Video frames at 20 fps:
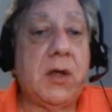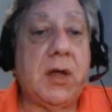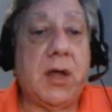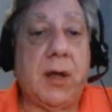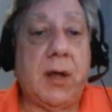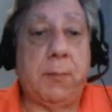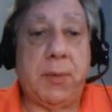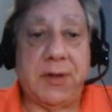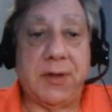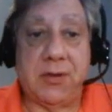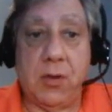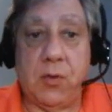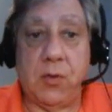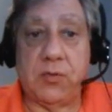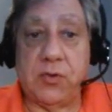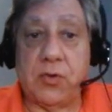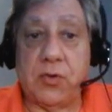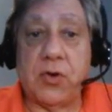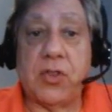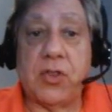but
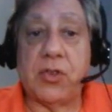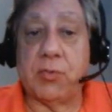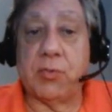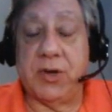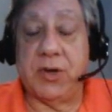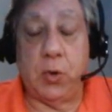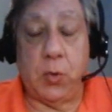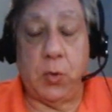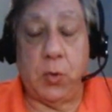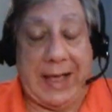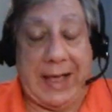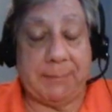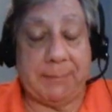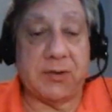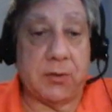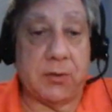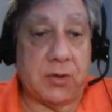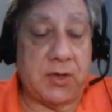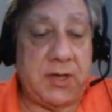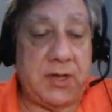those are the 3 you
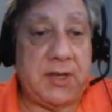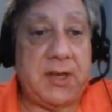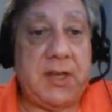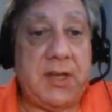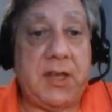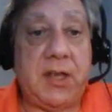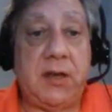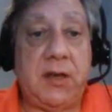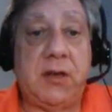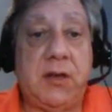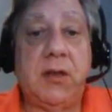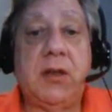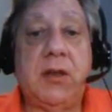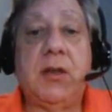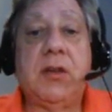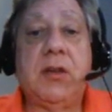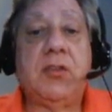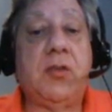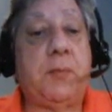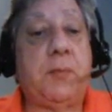absolutely need
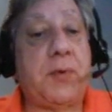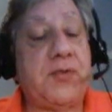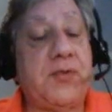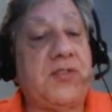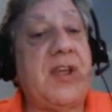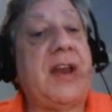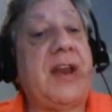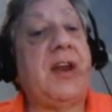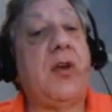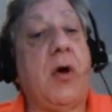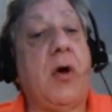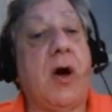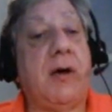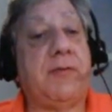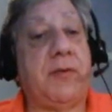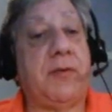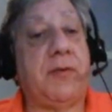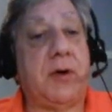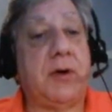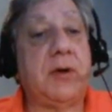to present an
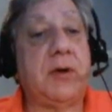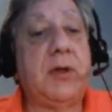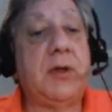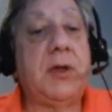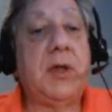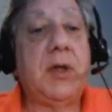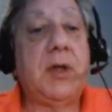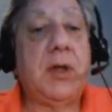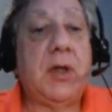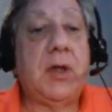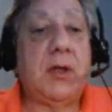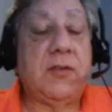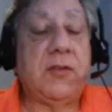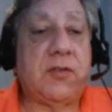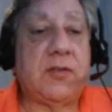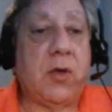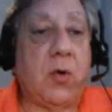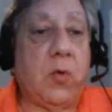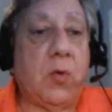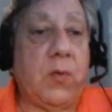offer.
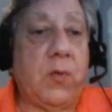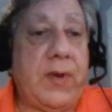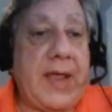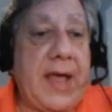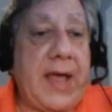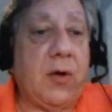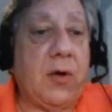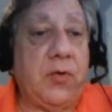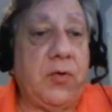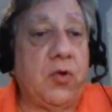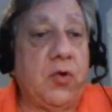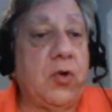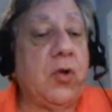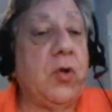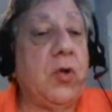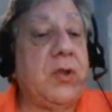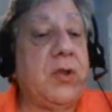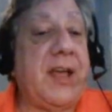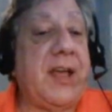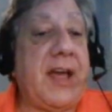So now you're
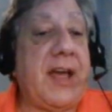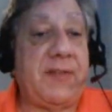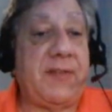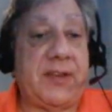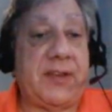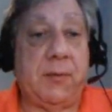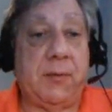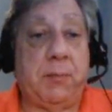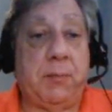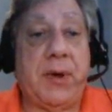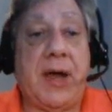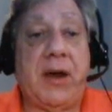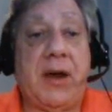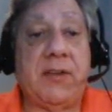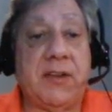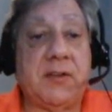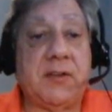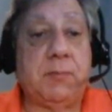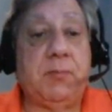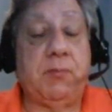going to have, as the buyer,
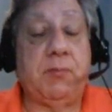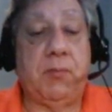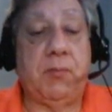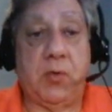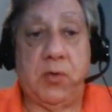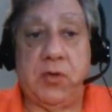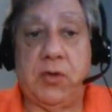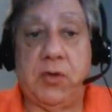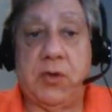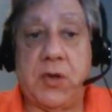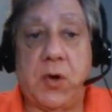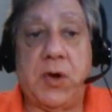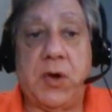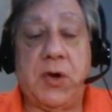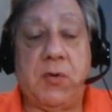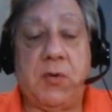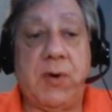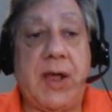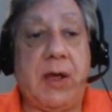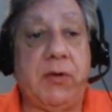let's turn
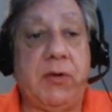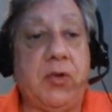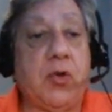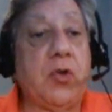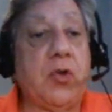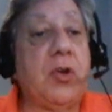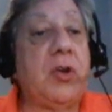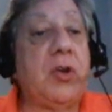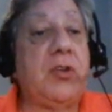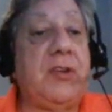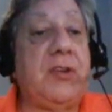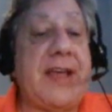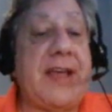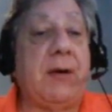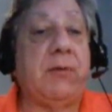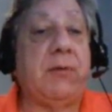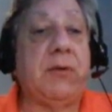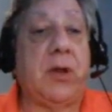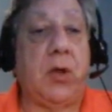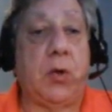it around, you're going to
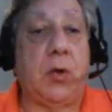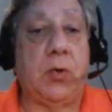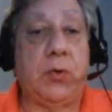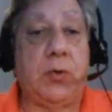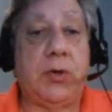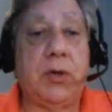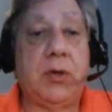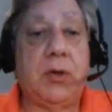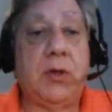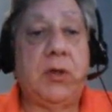download